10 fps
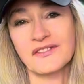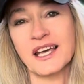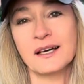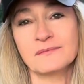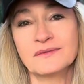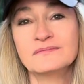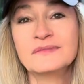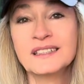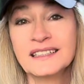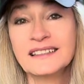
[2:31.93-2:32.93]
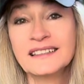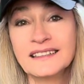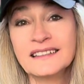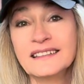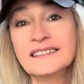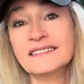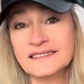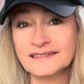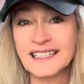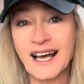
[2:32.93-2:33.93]
them
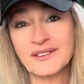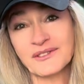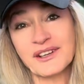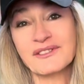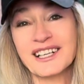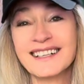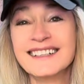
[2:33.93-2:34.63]
down the river.